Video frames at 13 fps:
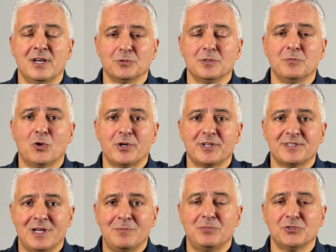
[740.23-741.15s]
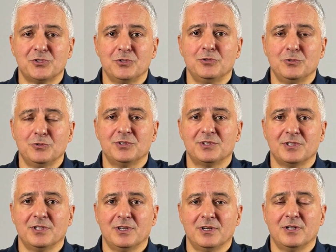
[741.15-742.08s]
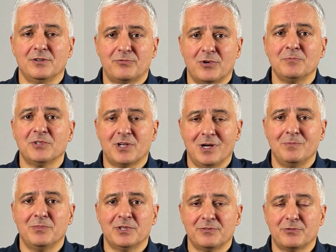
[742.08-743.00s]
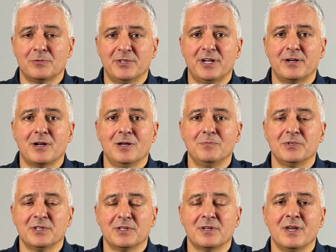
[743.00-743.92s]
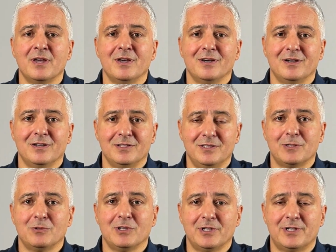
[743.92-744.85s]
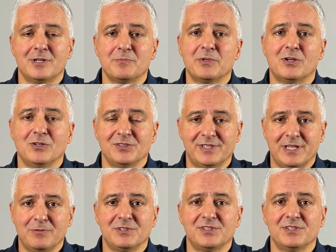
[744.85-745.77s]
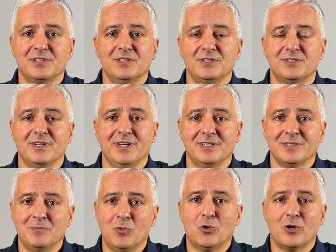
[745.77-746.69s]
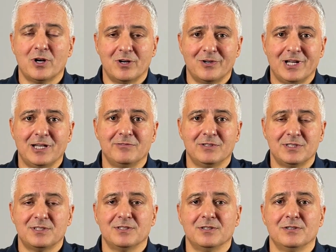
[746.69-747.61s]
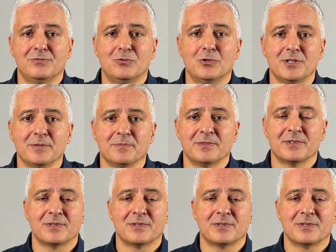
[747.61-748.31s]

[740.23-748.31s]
So the more examples you use from the company, from their company, they will learn, because they will see this as a more relevant for them.